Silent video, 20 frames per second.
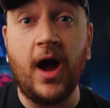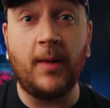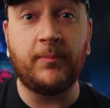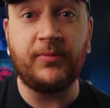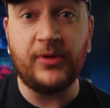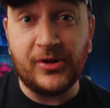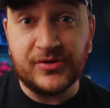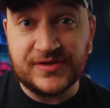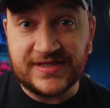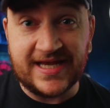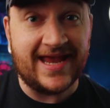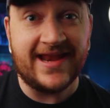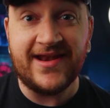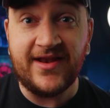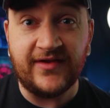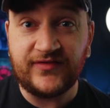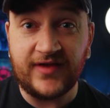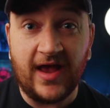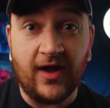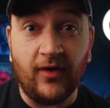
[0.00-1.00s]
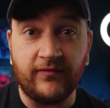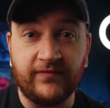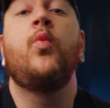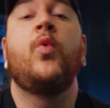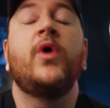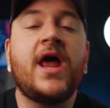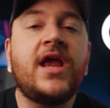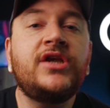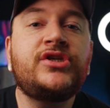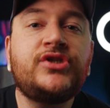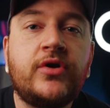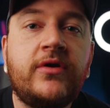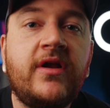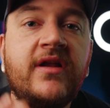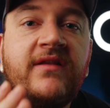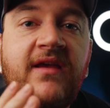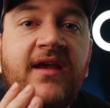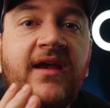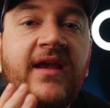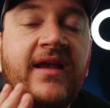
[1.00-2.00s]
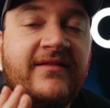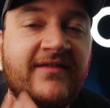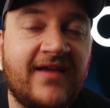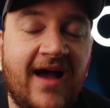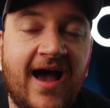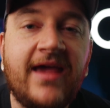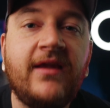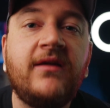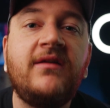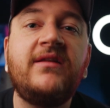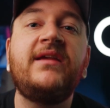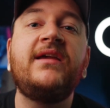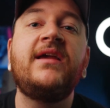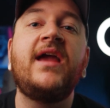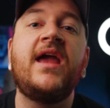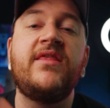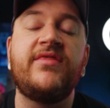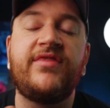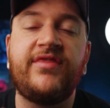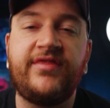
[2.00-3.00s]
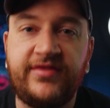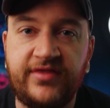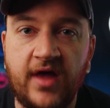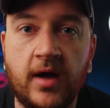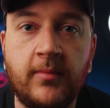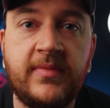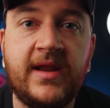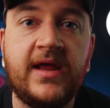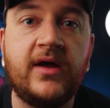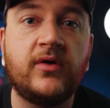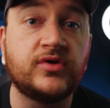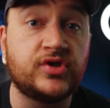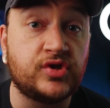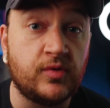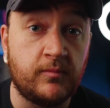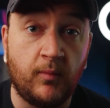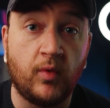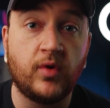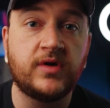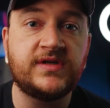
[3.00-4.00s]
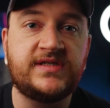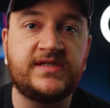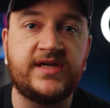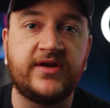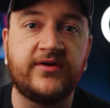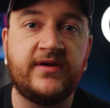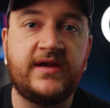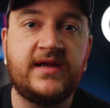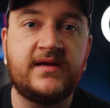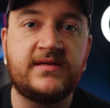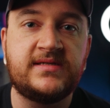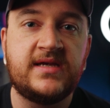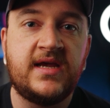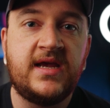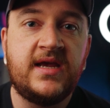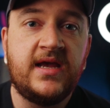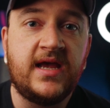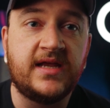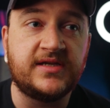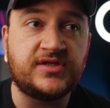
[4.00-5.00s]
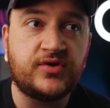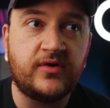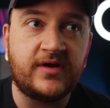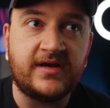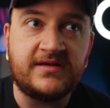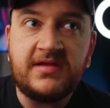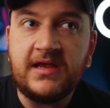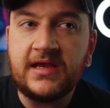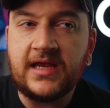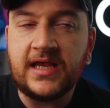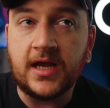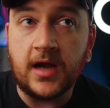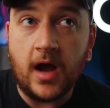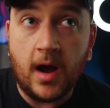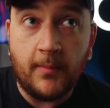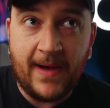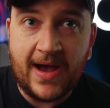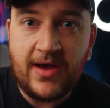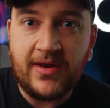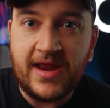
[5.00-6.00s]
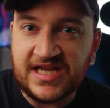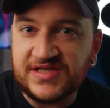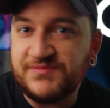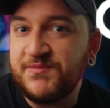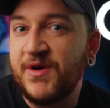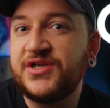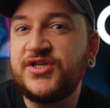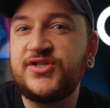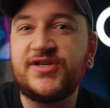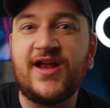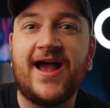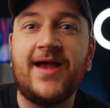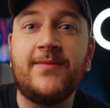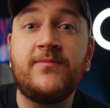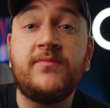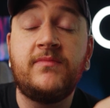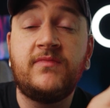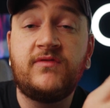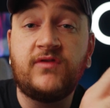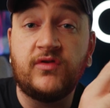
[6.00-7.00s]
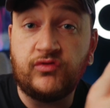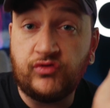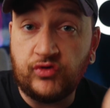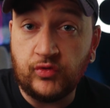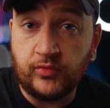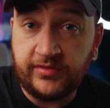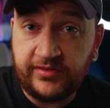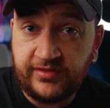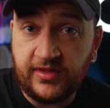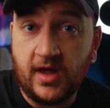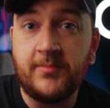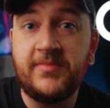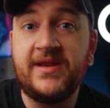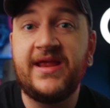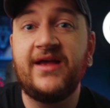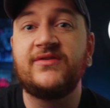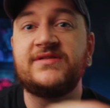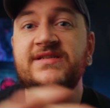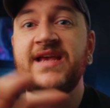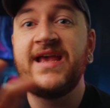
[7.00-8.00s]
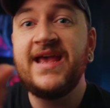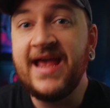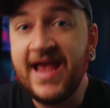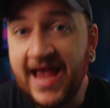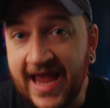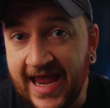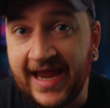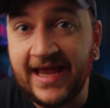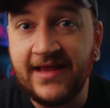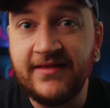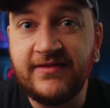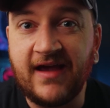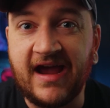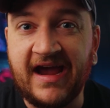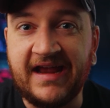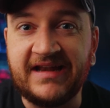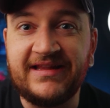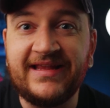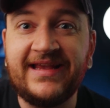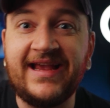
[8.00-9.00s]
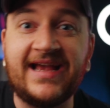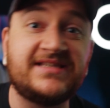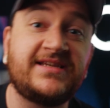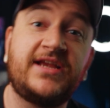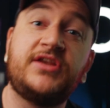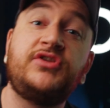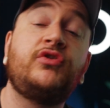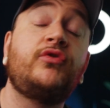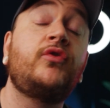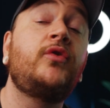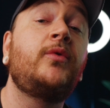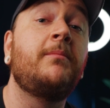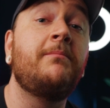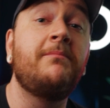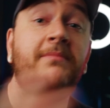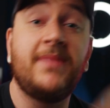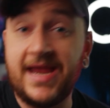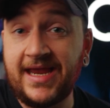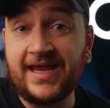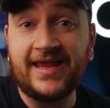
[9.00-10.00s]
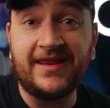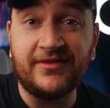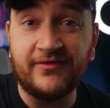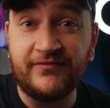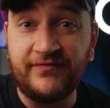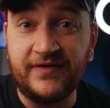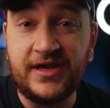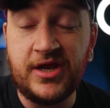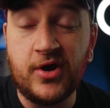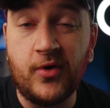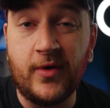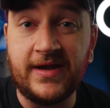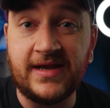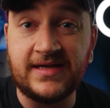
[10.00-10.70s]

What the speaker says: uploads in itself. When I started taking titling and thumbnails more serious and started taking about as much time to do thumbnails and titling as I do making the video in